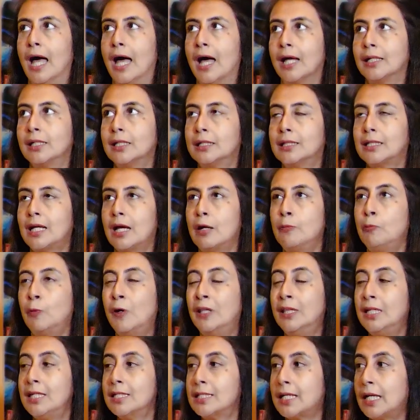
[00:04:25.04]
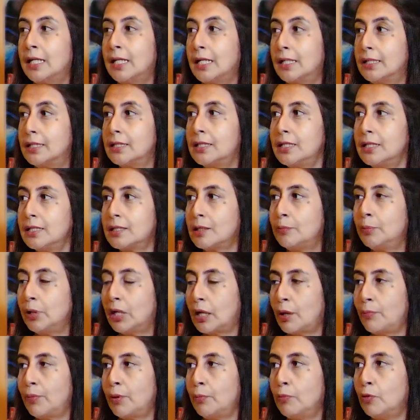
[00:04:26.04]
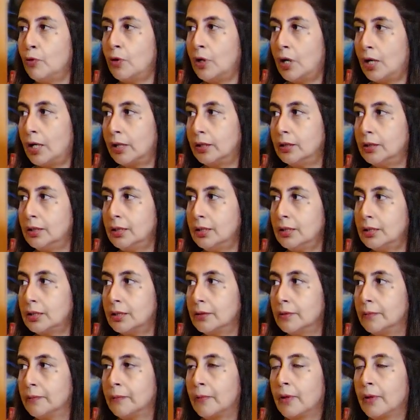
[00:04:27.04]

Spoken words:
at a time when these identities are becoming more hardened.